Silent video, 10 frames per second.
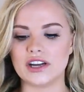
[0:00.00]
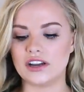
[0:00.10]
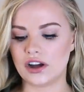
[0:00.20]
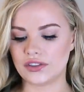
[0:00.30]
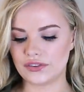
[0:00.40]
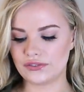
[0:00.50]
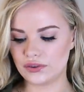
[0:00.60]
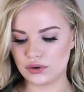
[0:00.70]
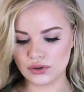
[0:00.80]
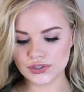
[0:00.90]
along the
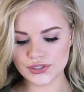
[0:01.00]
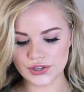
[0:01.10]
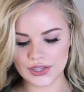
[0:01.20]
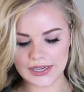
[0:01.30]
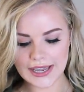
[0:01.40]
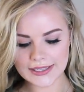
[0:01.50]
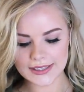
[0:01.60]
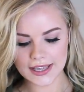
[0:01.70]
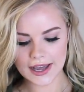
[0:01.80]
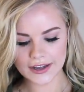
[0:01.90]
floor. So the next
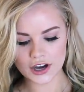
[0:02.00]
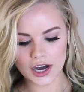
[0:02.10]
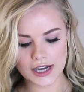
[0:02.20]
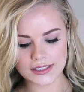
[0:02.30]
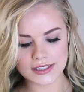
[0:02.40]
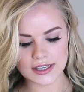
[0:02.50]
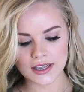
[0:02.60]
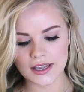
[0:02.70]
thing I got,